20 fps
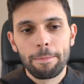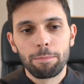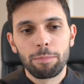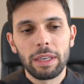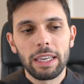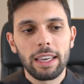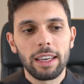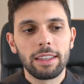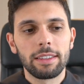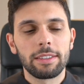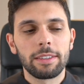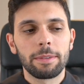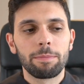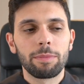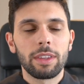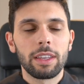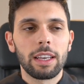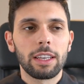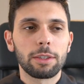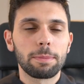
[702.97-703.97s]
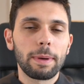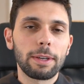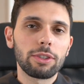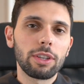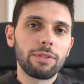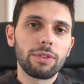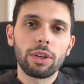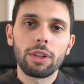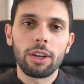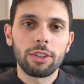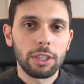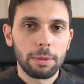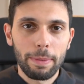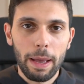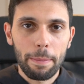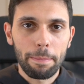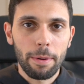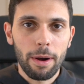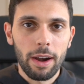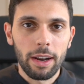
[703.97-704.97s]
Because especially if you're launching
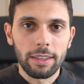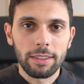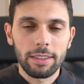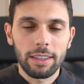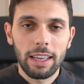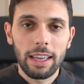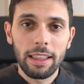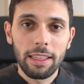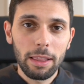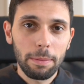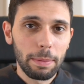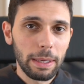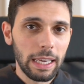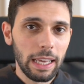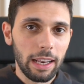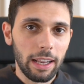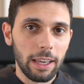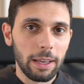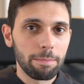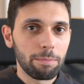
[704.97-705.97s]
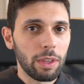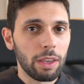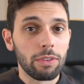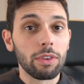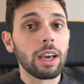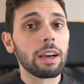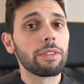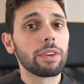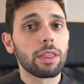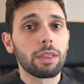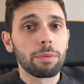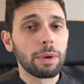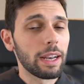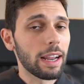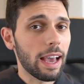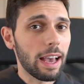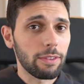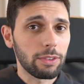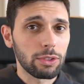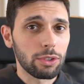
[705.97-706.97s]
bad products in the beginning, if you have a
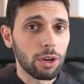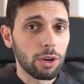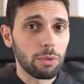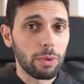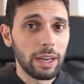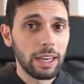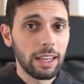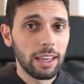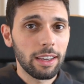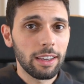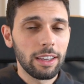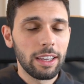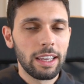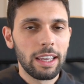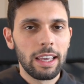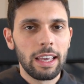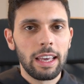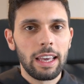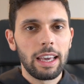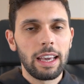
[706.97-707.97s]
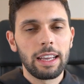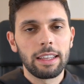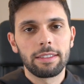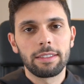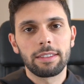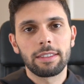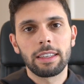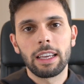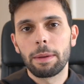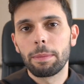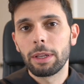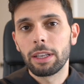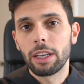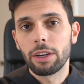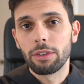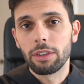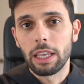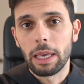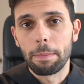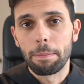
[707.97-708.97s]
3.5-star rating, it's going to be
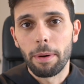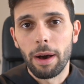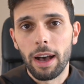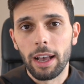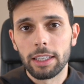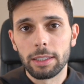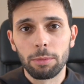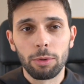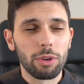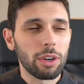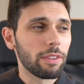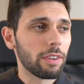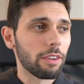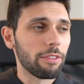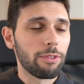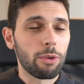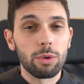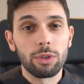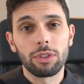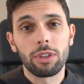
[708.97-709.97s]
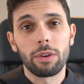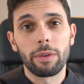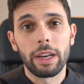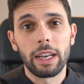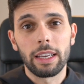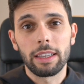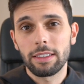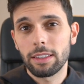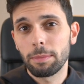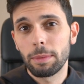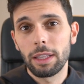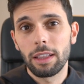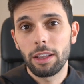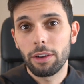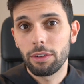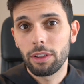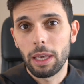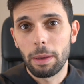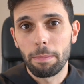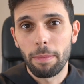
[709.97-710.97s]
nearly impossible, or even a 4-star rating, it's going to be
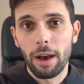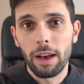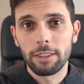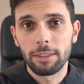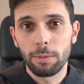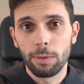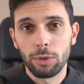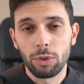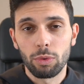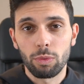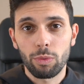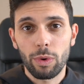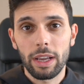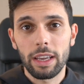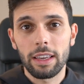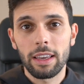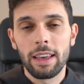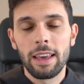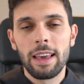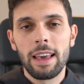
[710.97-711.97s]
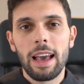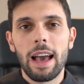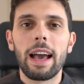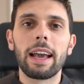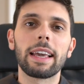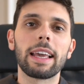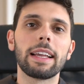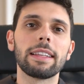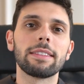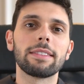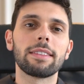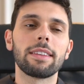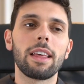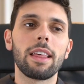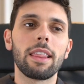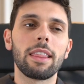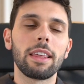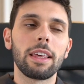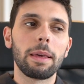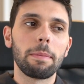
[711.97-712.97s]
nearly impossible to rank against
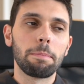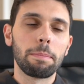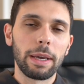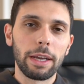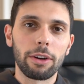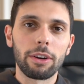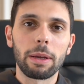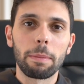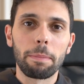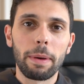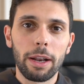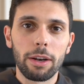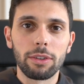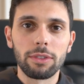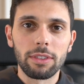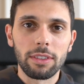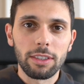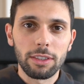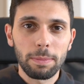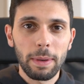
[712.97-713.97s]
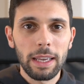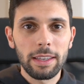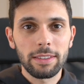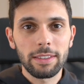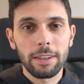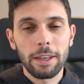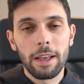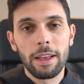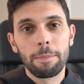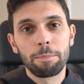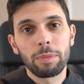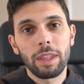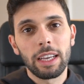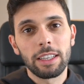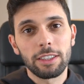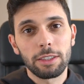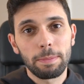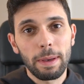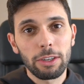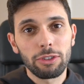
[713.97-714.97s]
the bigger competitors in the space,
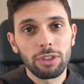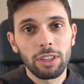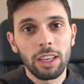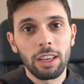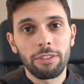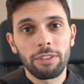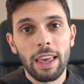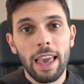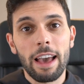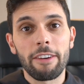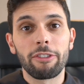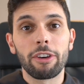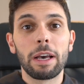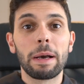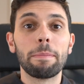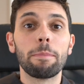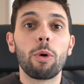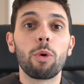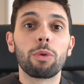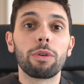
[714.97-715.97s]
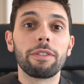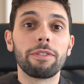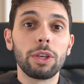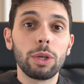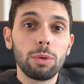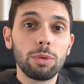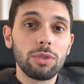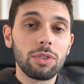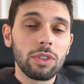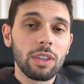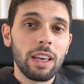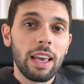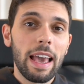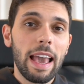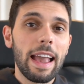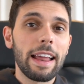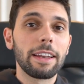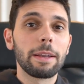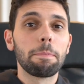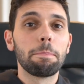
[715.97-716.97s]
especially if they have more reviews
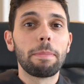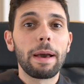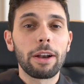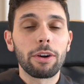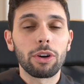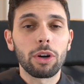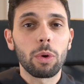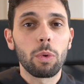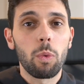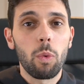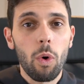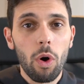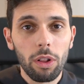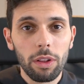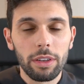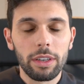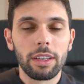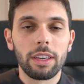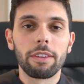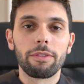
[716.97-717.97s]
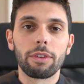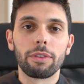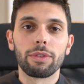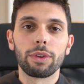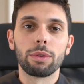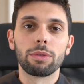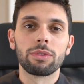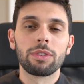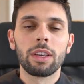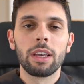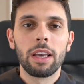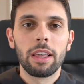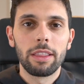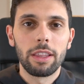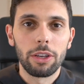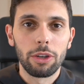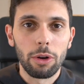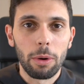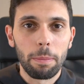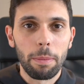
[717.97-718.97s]
and a better quality of reviews
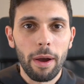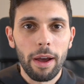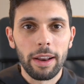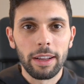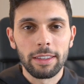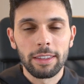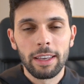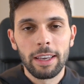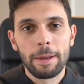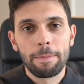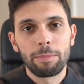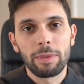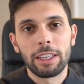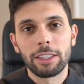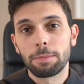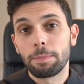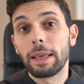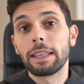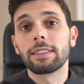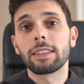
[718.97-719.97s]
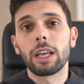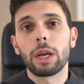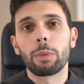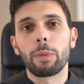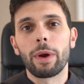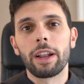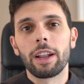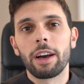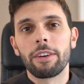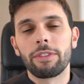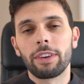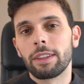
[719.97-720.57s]
than your product. It's basically a write-off,